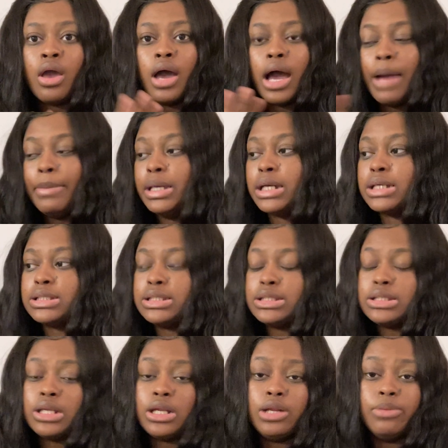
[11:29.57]
I'm
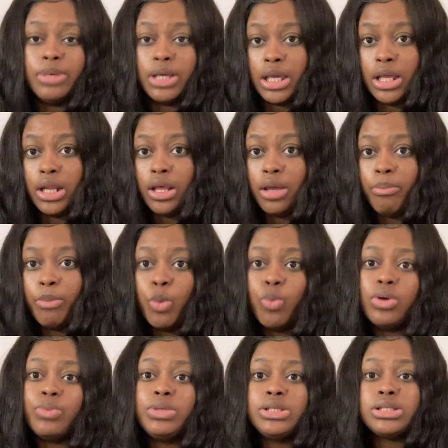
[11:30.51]
inconsistent in the beginning, but
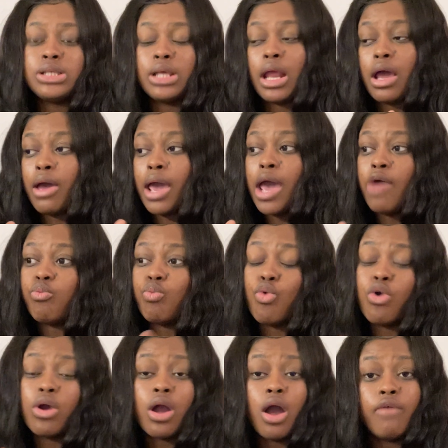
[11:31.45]
when we sit down and have
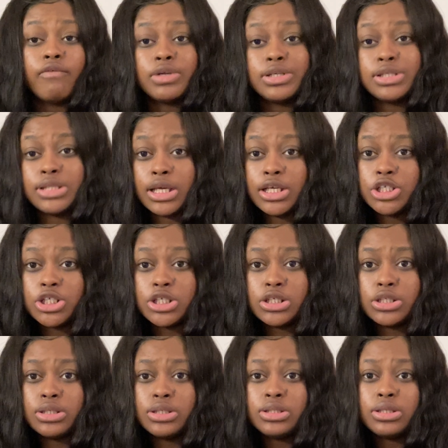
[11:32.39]
more
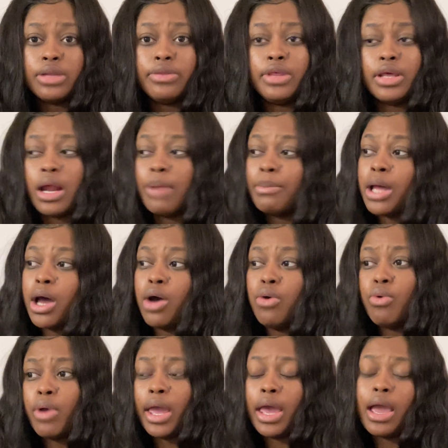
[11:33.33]
conversations, then I'm like,
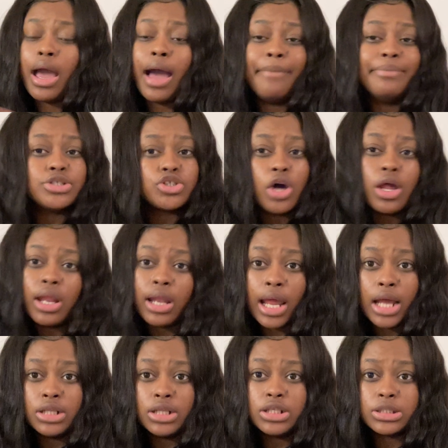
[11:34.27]
okay, I'm starting to
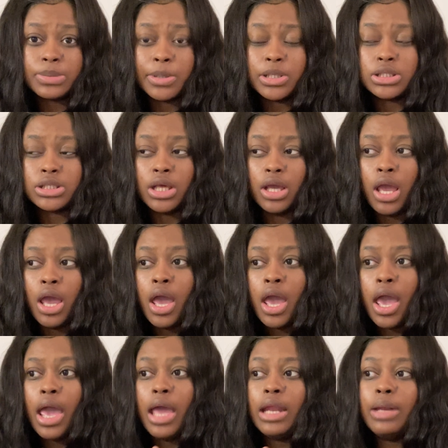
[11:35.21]
like this person.
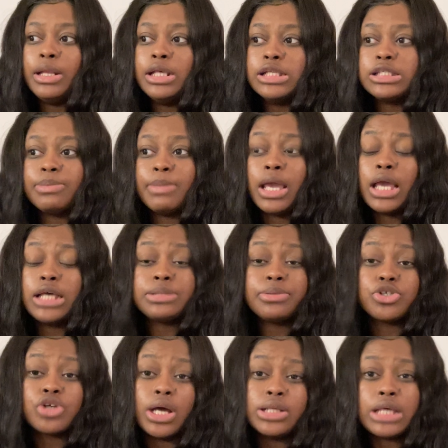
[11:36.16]
And this man has
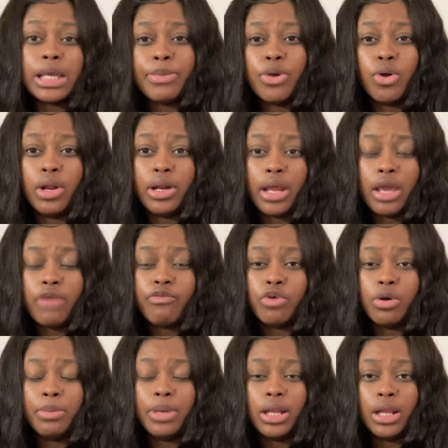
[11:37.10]
been trying to take me on a date
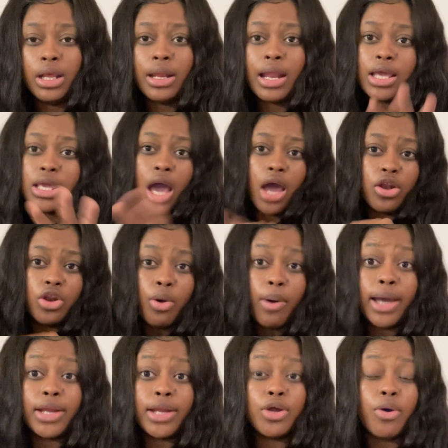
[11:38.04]
for a minute. Now, y'all know
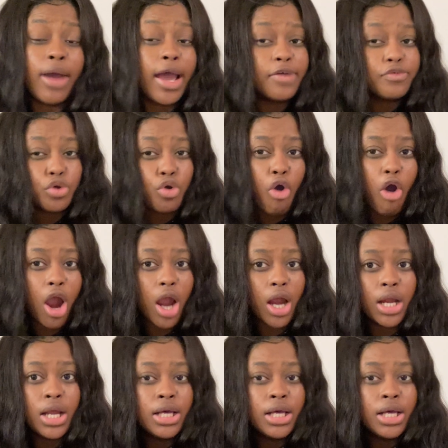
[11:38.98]
I don't have a car.